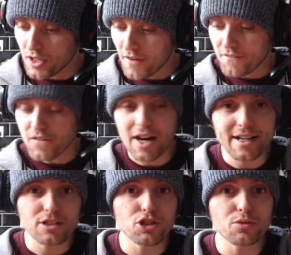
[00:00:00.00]

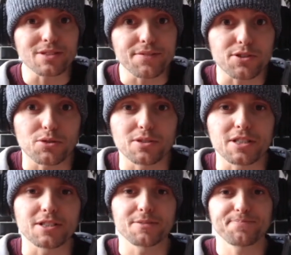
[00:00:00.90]
financial
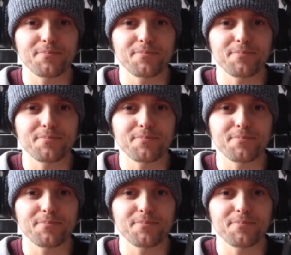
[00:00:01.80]
difficulties.